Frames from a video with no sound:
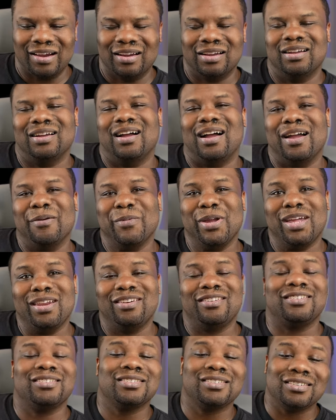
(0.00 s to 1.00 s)
I mean,
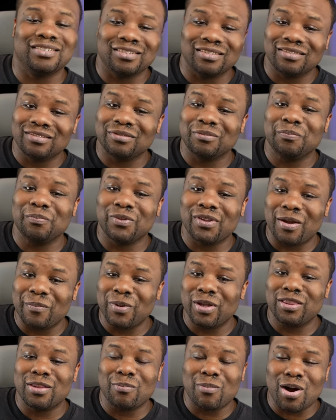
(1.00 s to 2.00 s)

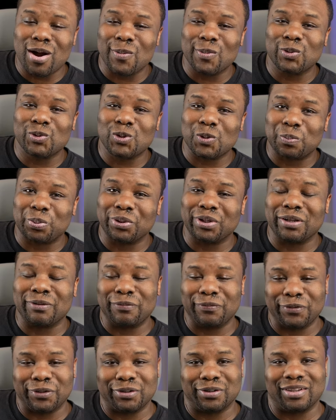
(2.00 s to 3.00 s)
the Marbles are pretty
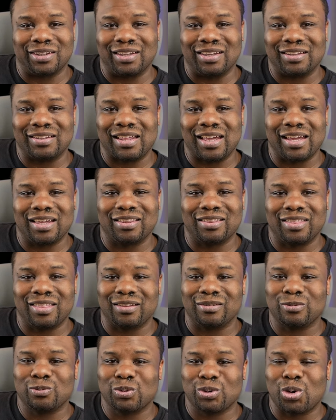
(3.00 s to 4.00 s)
filthy. Like
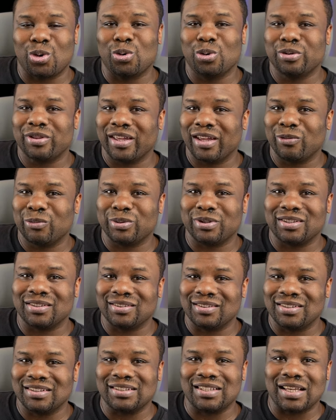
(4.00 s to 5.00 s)
the whole thing with
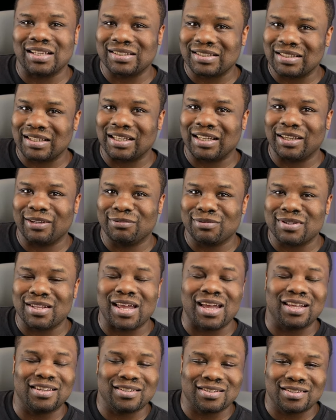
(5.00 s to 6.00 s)
the sex slaves
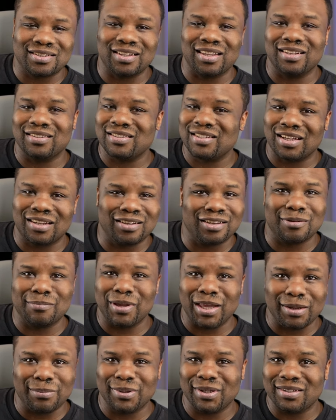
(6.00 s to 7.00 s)
that's and selling the
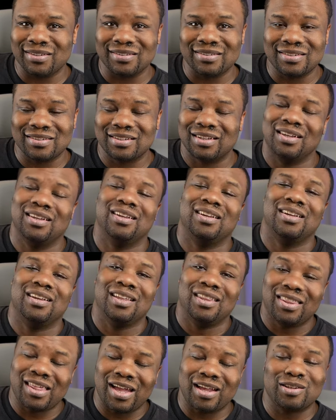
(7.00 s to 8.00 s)
babies.
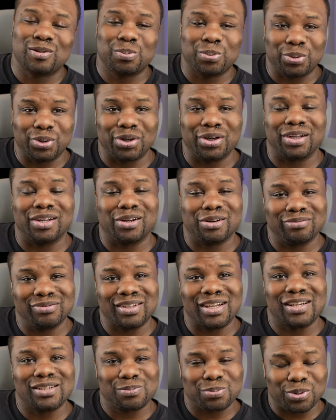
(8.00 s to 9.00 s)
That's pretty
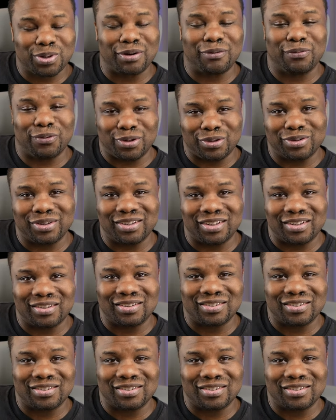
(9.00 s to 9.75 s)
filthy.